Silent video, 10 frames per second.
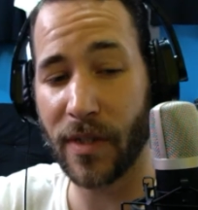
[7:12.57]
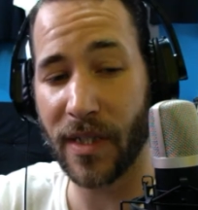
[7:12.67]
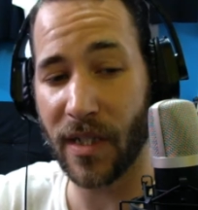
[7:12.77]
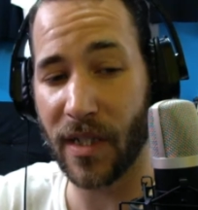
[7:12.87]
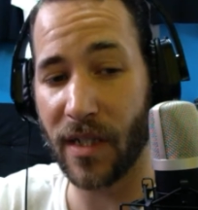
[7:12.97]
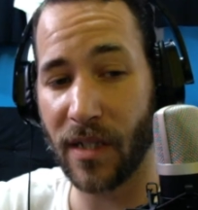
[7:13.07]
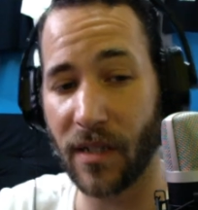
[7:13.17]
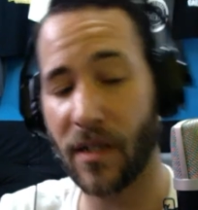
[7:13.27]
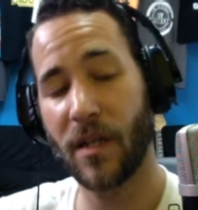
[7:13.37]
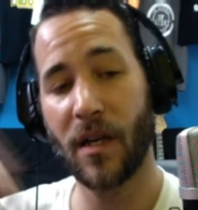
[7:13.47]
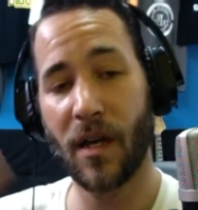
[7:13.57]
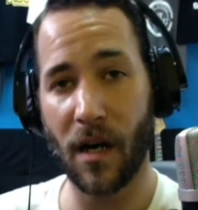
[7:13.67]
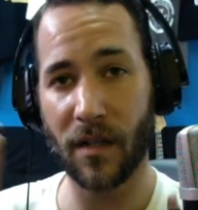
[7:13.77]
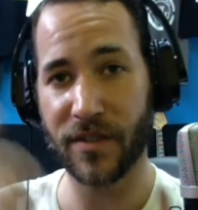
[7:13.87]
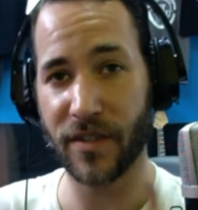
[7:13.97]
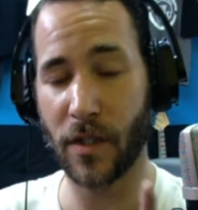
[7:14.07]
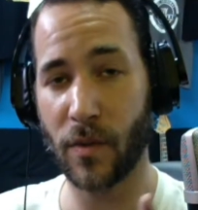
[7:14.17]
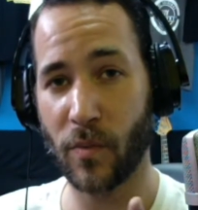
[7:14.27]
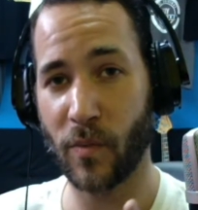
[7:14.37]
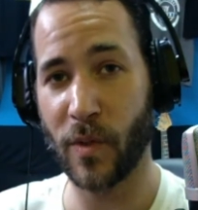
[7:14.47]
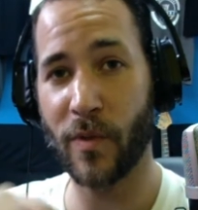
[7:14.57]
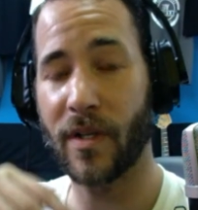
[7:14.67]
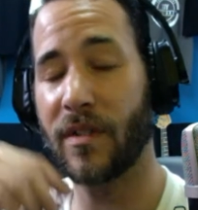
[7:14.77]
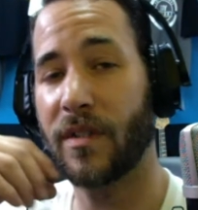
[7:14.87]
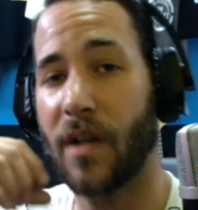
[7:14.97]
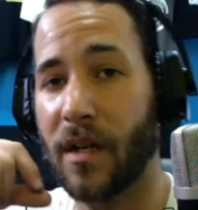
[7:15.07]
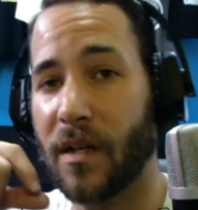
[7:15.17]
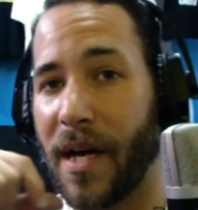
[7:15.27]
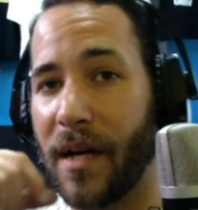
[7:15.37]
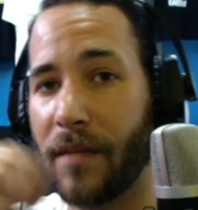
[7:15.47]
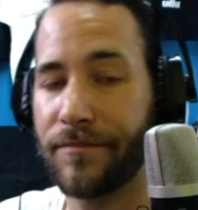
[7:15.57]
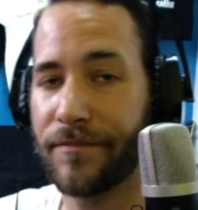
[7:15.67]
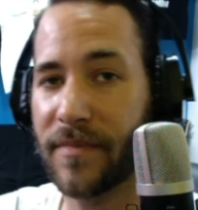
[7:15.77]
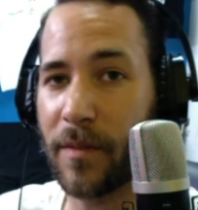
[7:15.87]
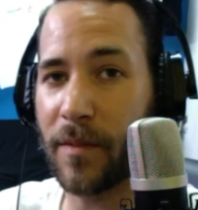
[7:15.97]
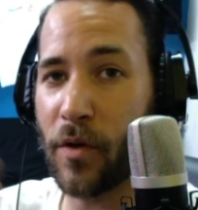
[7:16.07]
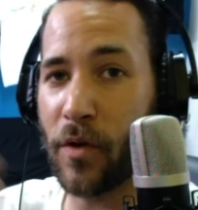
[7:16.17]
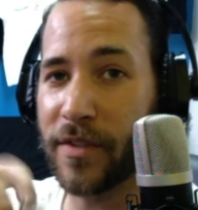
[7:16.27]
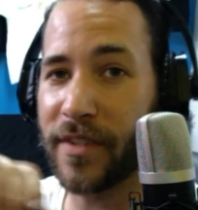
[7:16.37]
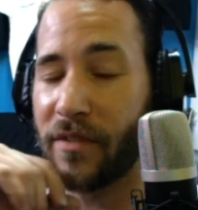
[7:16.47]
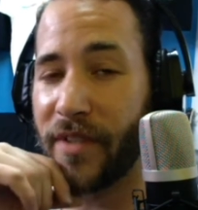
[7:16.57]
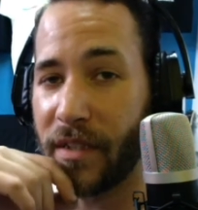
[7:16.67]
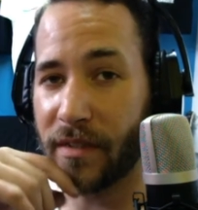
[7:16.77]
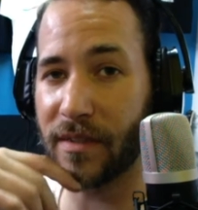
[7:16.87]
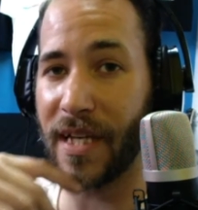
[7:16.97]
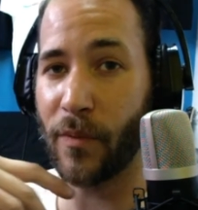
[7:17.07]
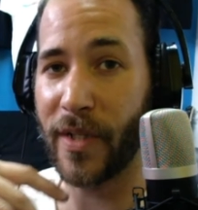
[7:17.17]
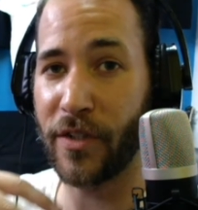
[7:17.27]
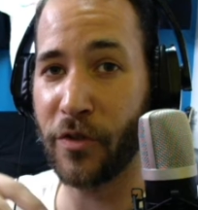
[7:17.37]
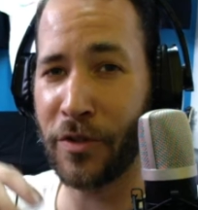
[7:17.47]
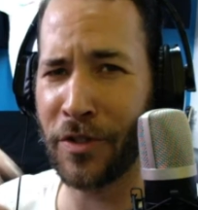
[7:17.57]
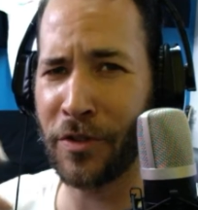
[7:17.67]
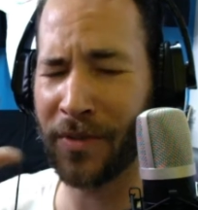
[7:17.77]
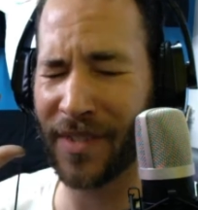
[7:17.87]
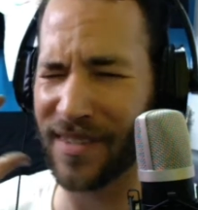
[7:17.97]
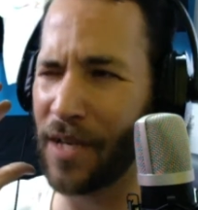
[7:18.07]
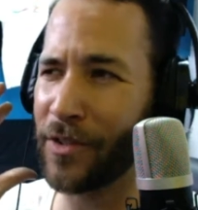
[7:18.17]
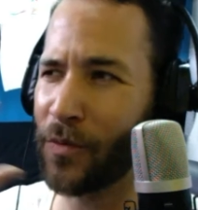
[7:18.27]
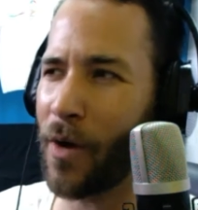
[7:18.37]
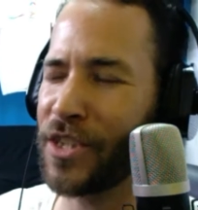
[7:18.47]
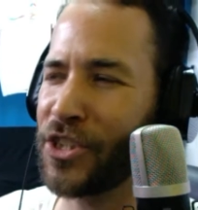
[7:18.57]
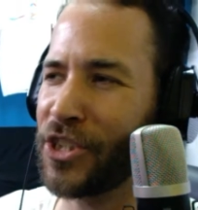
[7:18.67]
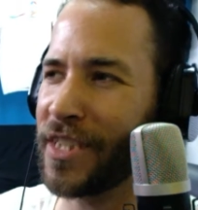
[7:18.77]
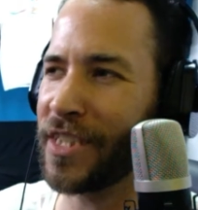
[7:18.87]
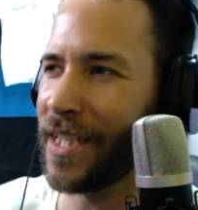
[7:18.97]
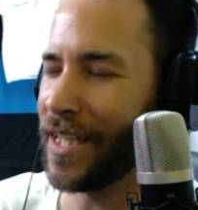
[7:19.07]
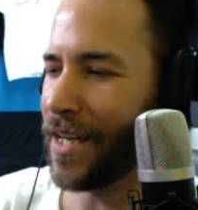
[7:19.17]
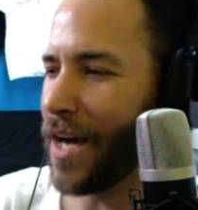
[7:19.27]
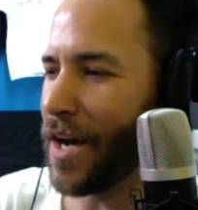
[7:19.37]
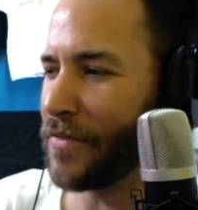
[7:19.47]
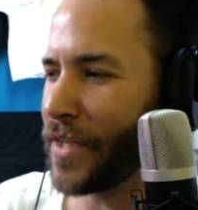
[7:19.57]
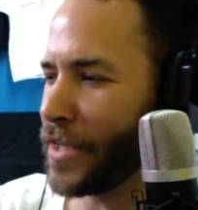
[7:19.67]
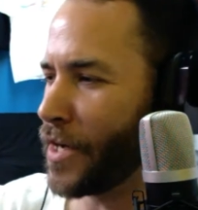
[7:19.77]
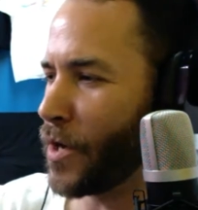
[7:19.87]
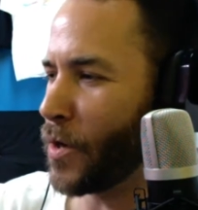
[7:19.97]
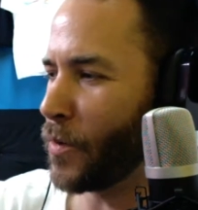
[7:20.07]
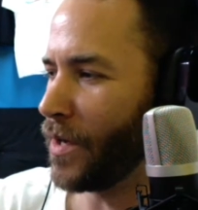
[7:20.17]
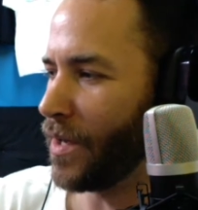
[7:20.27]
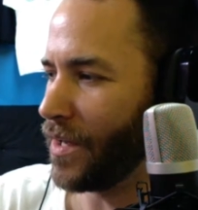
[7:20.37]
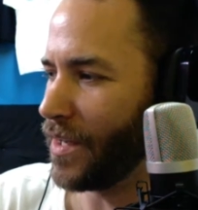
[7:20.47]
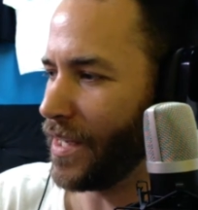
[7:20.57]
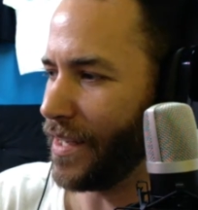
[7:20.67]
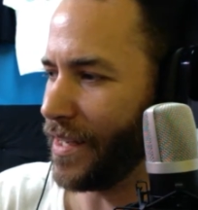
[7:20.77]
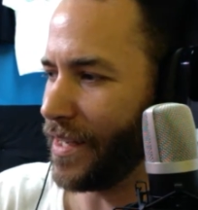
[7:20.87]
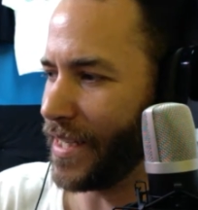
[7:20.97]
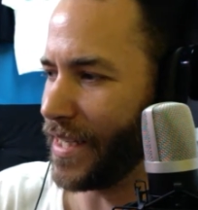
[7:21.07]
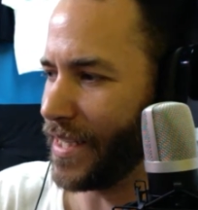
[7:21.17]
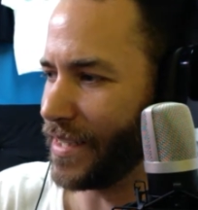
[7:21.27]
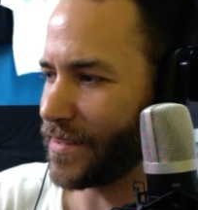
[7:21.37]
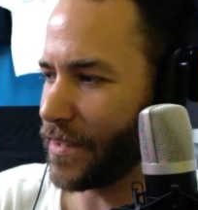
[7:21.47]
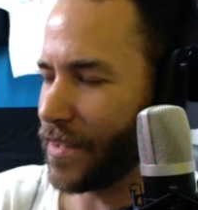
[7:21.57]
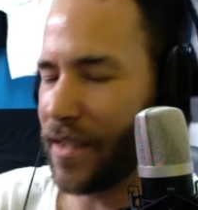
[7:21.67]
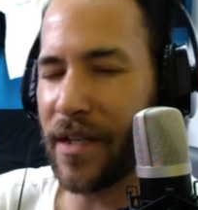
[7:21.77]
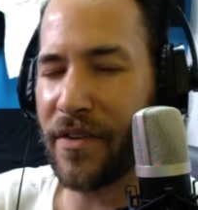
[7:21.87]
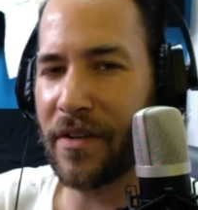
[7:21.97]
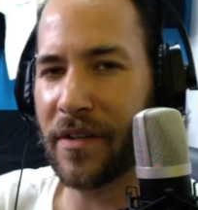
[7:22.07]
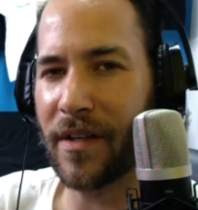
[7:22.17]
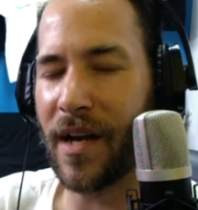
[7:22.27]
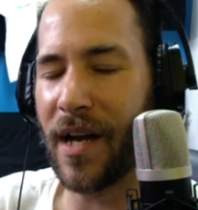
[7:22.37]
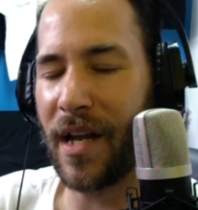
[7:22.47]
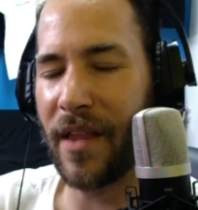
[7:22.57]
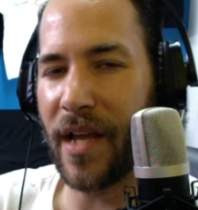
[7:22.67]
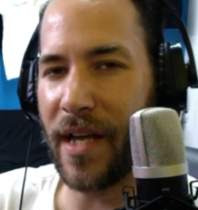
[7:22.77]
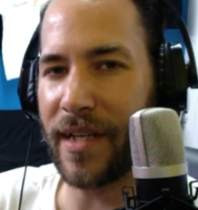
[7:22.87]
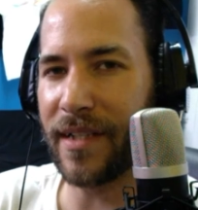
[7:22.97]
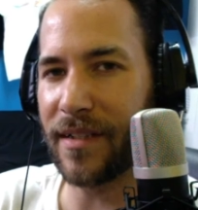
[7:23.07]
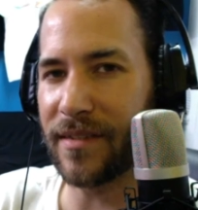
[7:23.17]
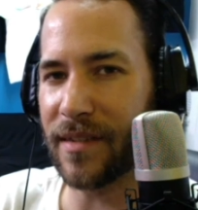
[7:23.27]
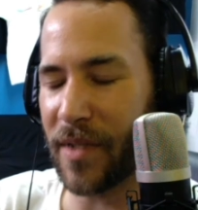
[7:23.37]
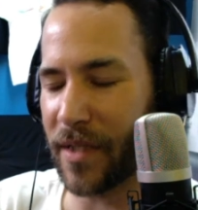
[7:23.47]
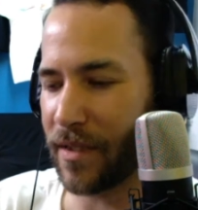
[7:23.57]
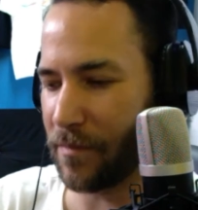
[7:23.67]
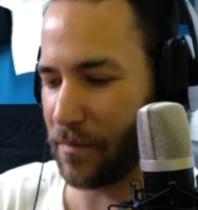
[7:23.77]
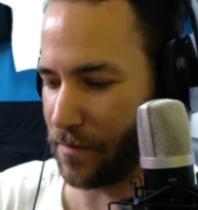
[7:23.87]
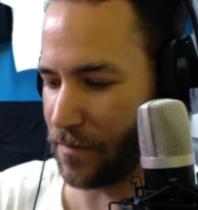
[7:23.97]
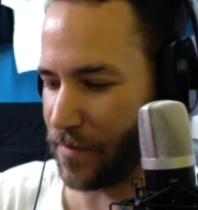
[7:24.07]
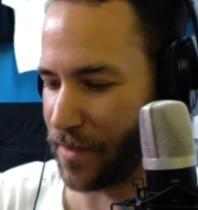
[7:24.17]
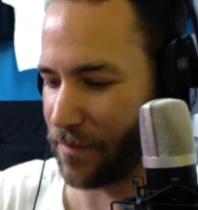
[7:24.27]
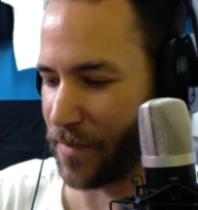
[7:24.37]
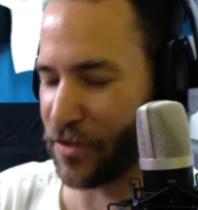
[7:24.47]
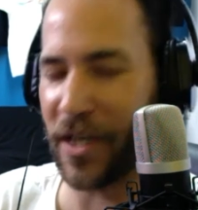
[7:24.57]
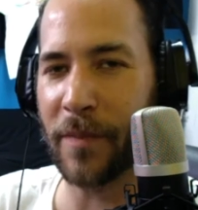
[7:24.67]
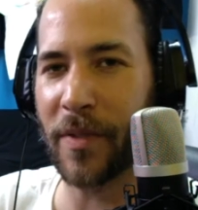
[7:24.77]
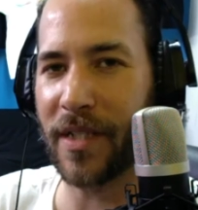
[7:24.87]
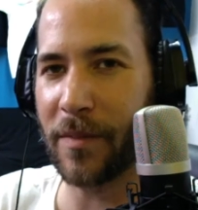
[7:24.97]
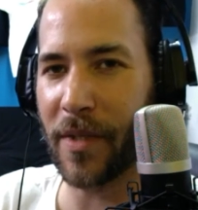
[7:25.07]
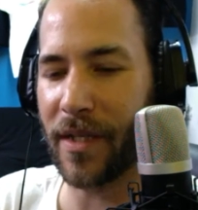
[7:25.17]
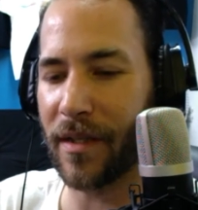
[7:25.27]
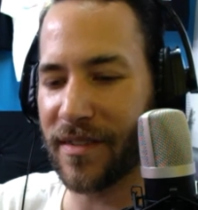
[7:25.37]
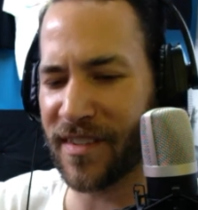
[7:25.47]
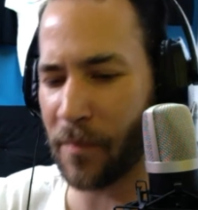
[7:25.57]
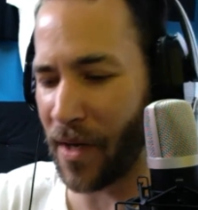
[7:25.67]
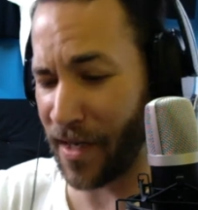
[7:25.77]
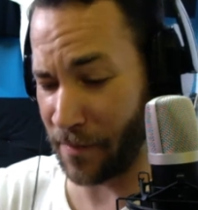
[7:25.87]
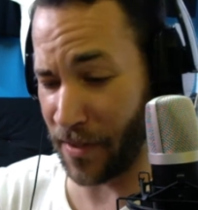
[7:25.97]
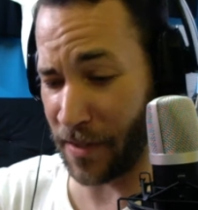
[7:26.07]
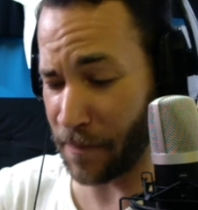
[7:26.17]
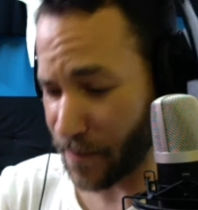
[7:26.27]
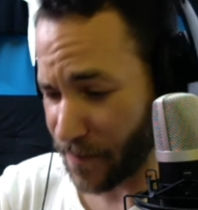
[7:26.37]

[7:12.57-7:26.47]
And then also, we wanted to talk about some of the wholesale vendors that we do use because I was oh, watching oh, a video and it's a, another guy that is I'm not going to I'm not trying to put anybody on the spot but